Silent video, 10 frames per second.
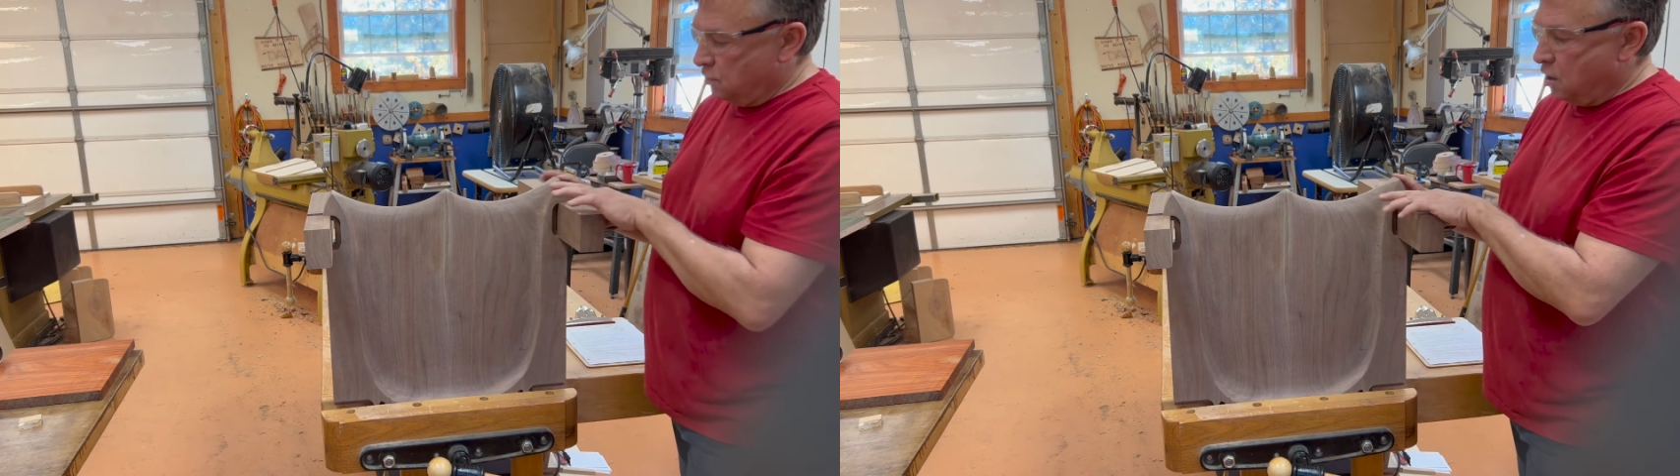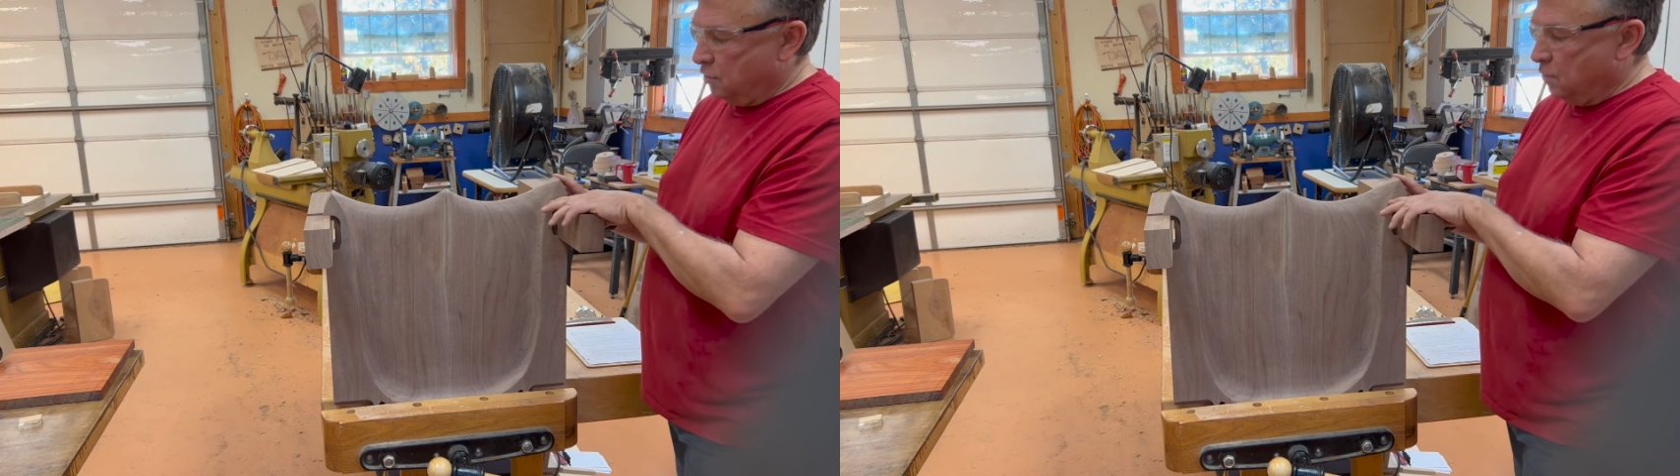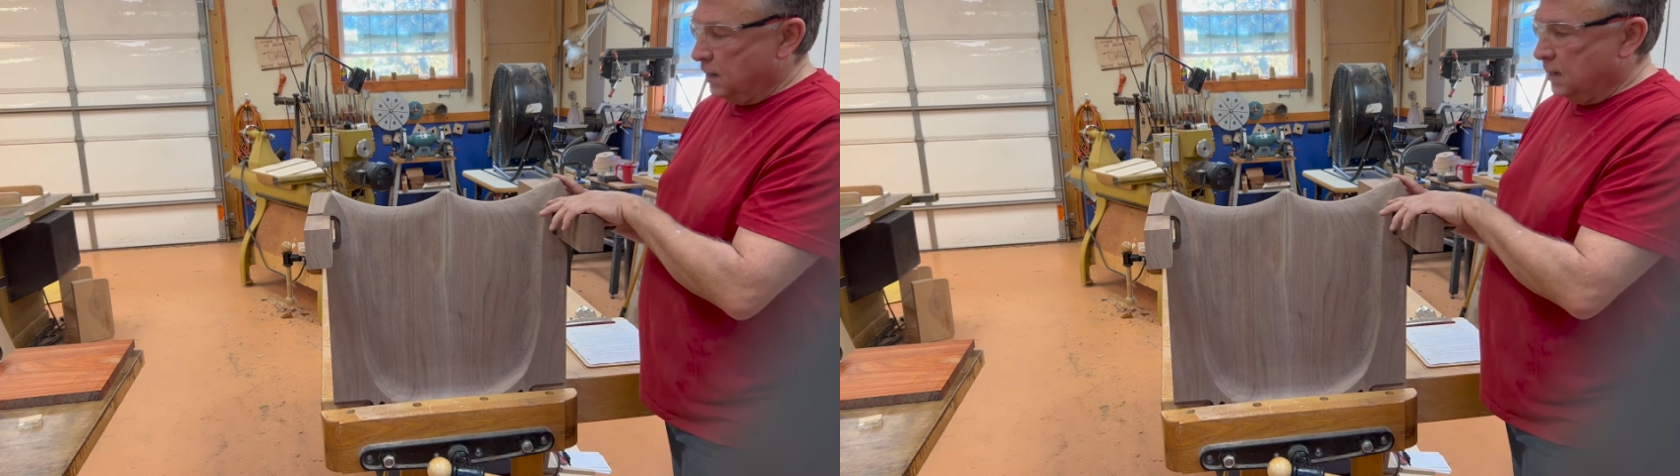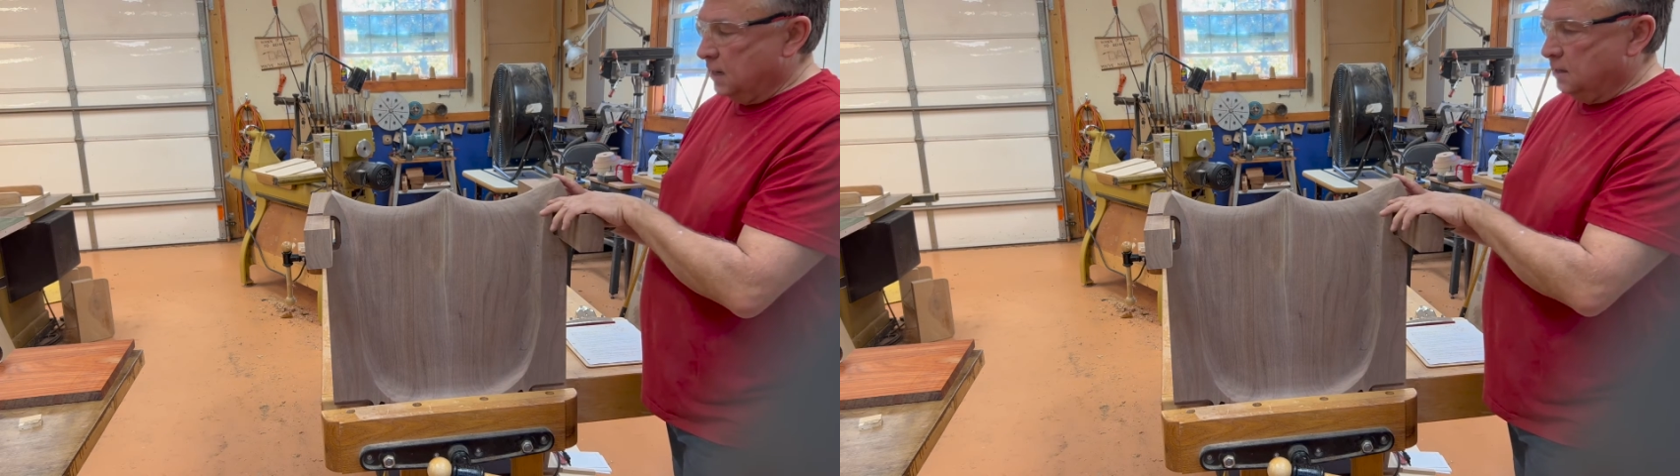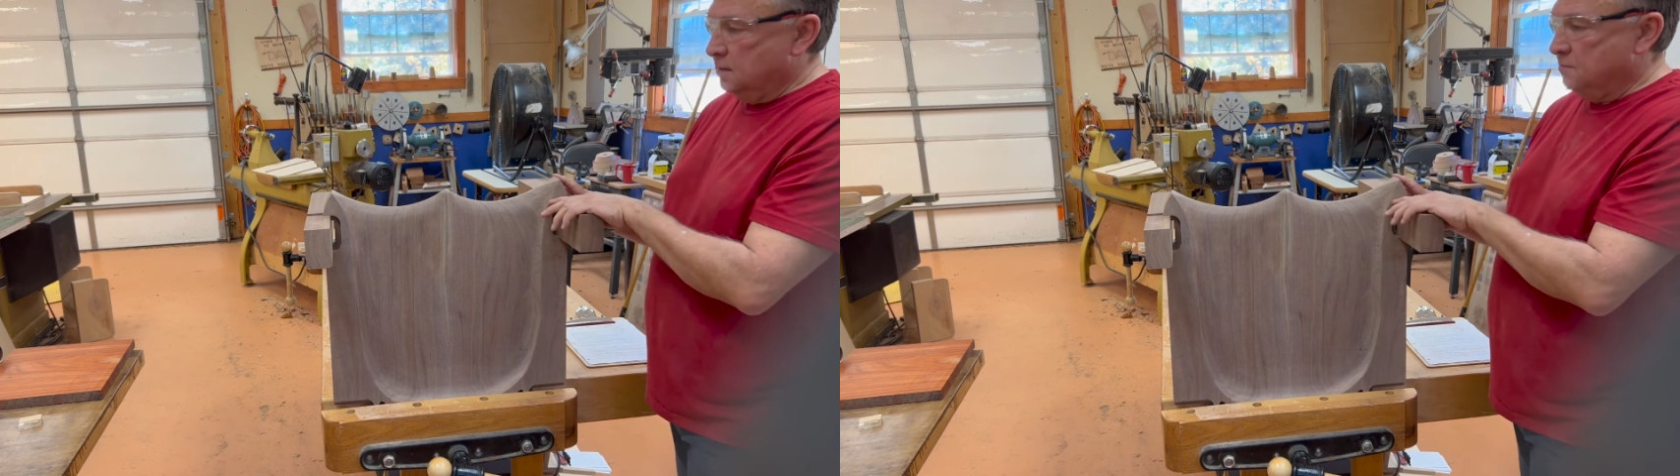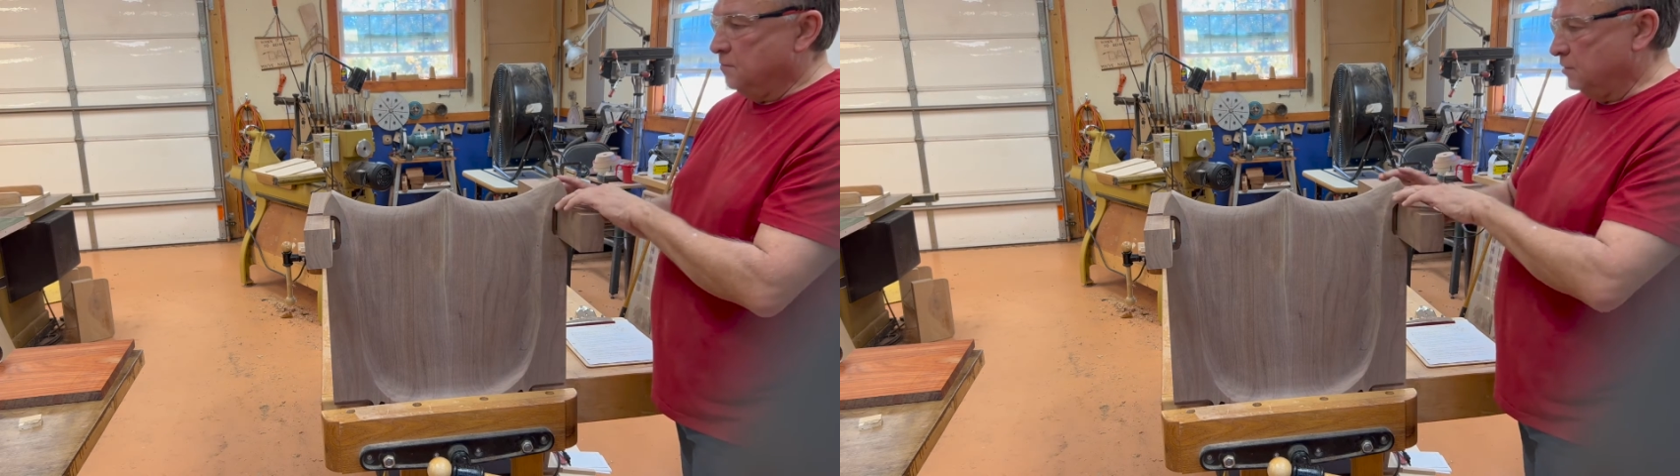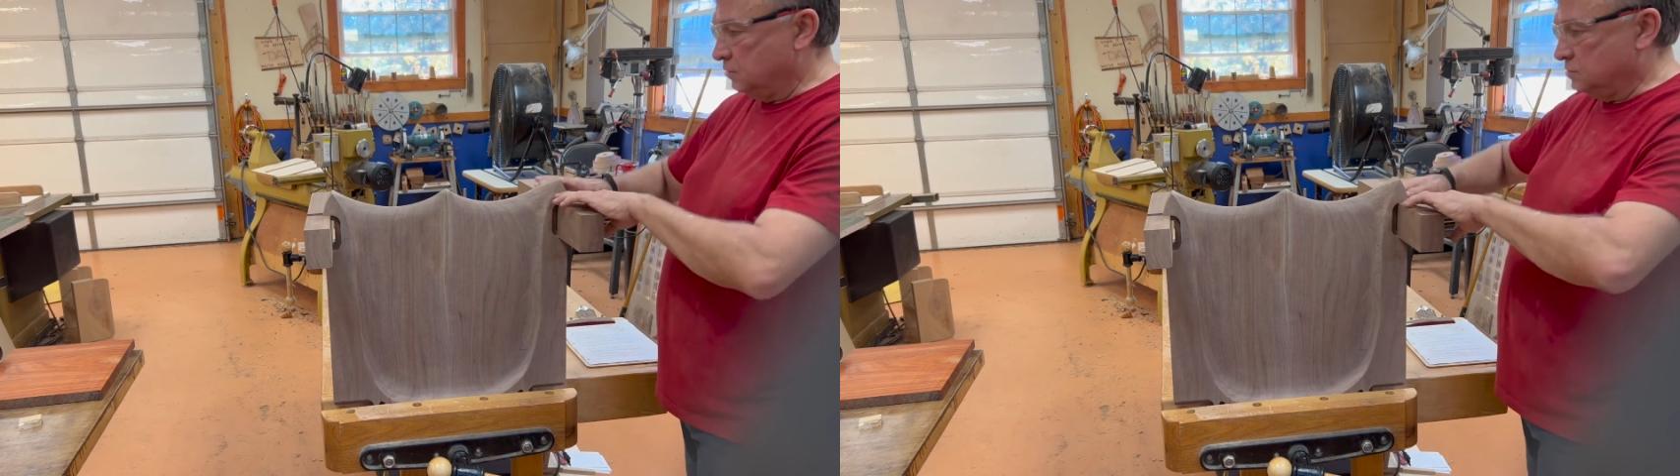all the way in. But there's